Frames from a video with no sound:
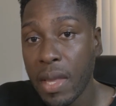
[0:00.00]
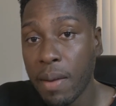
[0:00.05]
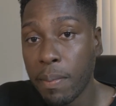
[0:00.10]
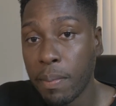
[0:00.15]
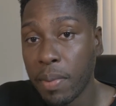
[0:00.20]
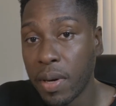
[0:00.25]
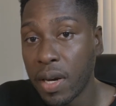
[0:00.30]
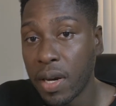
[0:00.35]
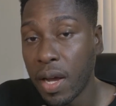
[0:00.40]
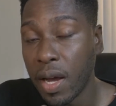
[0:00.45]

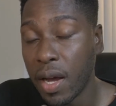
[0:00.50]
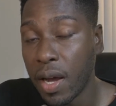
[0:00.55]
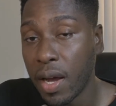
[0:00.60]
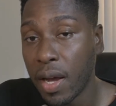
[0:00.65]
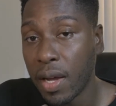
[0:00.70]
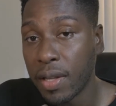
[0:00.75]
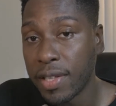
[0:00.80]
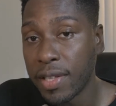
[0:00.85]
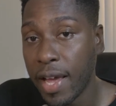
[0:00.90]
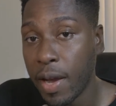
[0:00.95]

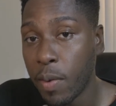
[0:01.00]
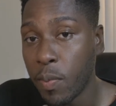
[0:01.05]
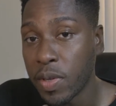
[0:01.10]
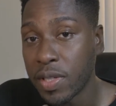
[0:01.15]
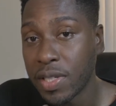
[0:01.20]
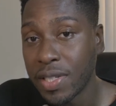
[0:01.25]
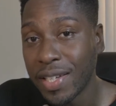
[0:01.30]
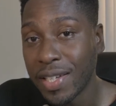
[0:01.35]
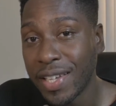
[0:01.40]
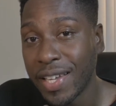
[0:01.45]
But that
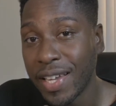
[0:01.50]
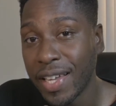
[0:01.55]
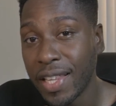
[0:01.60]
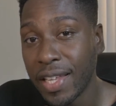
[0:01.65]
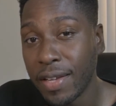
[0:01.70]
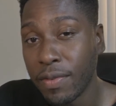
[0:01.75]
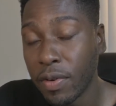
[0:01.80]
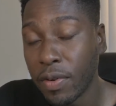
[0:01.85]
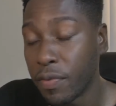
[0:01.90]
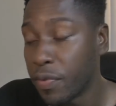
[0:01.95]
was the
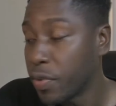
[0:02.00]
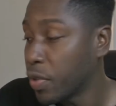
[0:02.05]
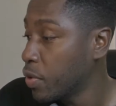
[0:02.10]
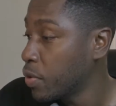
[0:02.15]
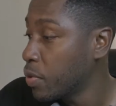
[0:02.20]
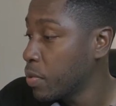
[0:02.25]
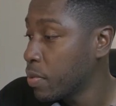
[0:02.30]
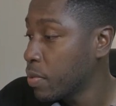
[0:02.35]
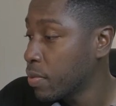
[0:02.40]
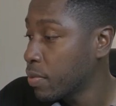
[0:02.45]
Killy
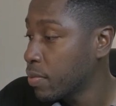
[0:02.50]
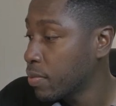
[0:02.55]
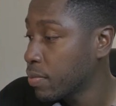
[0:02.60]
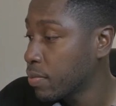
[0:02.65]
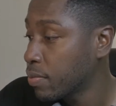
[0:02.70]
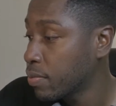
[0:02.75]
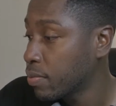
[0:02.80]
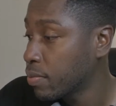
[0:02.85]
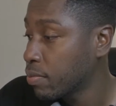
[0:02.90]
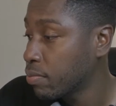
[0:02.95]
review.
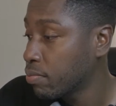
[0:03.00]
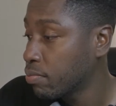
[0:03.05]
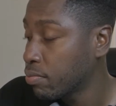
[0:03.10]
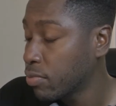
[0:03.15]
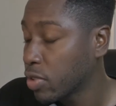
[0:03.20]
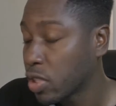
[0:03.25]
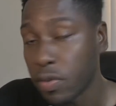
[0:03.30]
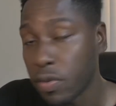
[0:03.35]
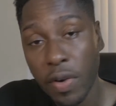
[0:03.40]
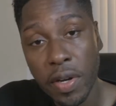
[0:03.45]

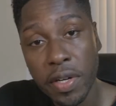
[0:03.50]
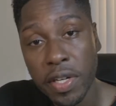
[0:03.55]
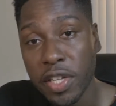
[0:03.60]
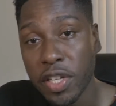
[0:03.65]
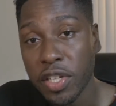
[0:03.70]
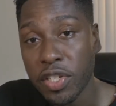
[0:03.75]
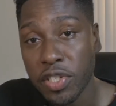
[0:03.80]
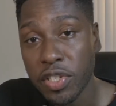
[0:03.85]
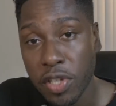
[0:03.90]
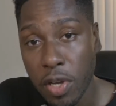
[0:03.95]
Surrender
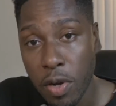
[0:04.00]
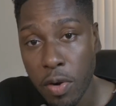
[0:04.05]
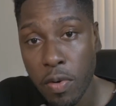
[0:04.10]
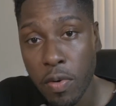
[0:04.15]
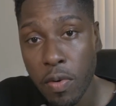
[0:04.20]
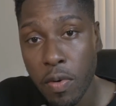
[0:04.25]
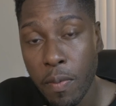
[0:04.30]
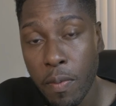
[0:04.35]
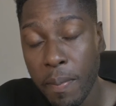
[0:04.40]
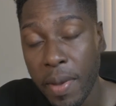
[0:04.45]
your
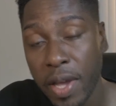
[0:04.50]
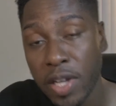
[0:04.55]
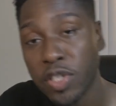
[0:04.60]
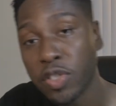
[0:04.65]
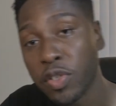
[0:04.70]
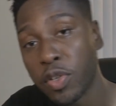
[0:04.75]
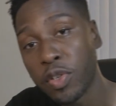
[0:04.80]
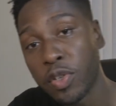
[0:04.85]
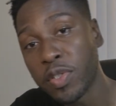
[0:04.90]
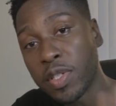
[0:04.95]
soul. Make
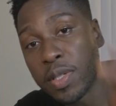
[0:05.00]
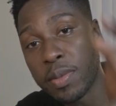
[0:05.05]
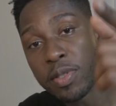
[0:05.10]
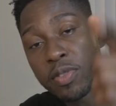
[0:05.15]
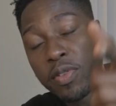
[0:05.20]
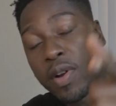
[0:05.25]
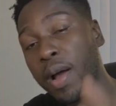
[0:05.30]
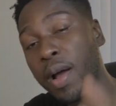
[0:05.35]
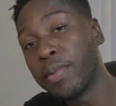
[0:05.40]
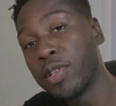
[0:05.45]
sure you
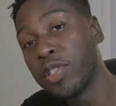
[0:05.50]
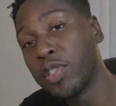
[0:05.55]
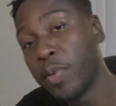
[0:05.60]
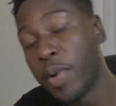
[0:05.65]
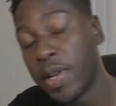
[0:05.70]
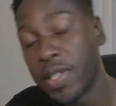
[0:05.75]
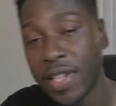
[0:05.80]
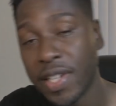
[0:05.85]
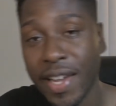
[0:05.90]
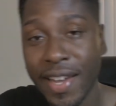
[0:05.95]
subscribe to
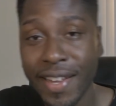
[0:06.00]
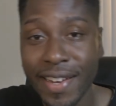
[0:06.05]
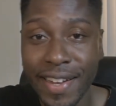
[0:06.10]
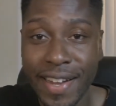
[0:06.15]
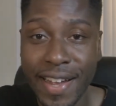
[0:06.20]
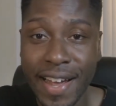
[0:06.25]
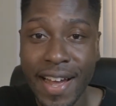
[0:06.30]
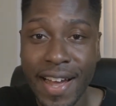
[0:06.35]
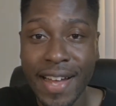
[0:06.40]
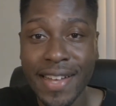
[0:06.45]
Two
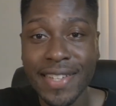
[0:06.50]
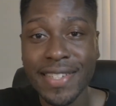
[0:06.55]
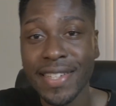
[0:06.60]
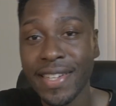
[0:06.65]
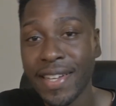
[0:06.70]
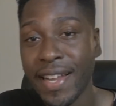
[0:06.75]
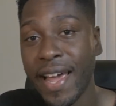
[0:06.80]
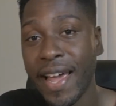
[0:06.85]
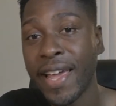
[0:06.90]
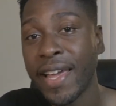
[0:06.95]
Educated Guys.
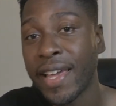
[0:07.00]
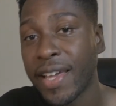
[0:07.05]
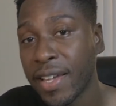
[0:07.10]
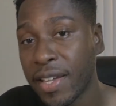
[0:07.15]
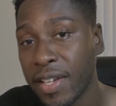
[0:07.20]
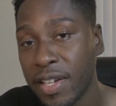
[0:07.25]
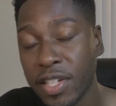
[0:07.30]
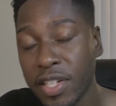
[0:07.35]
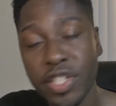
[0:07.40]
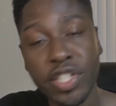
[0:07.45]
Like,
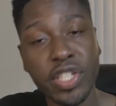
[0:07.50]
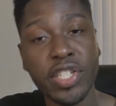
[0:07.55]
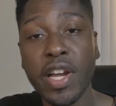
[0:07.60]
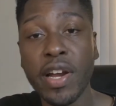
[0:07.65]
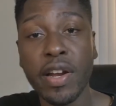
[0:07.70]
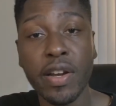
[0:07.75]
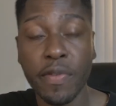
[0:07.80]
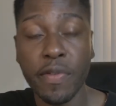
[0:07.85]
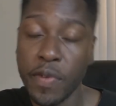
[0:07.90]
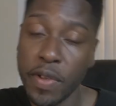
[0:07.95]

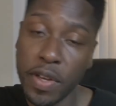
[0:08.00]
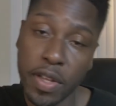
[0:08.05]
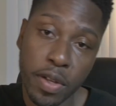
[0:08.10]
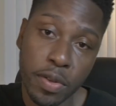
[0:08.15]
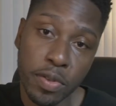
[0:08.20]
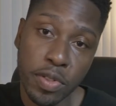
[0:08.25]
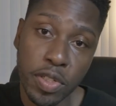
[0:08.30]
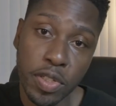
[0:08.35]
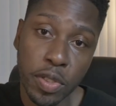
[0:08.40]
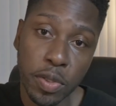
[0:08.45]
share the
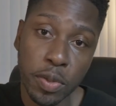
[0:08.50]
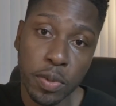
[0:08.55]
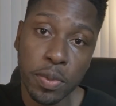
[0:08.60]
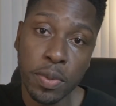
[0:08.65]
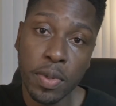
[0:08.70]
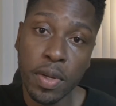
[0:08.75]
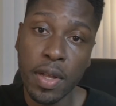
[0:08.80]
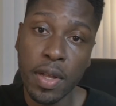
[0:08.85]
video too.